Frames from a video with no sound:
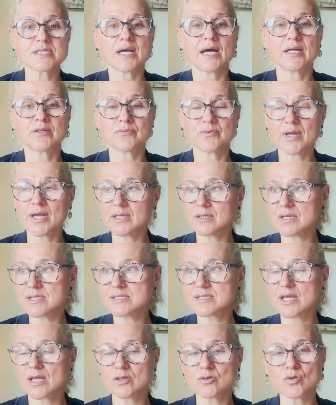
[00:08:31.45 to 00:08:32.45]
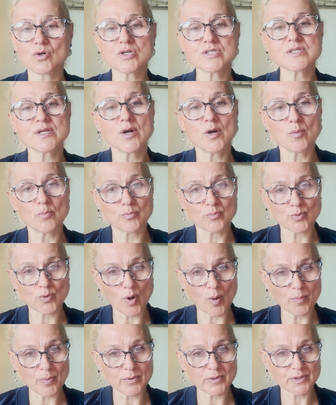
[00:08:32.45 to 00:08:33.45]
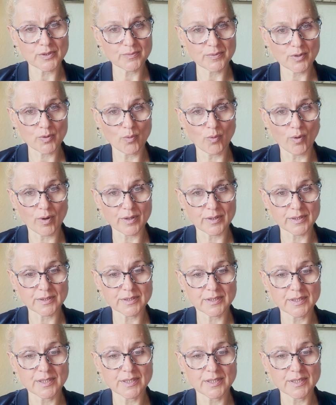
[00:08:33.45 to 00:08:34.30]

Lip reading: unrealized gain loss, properly recorded.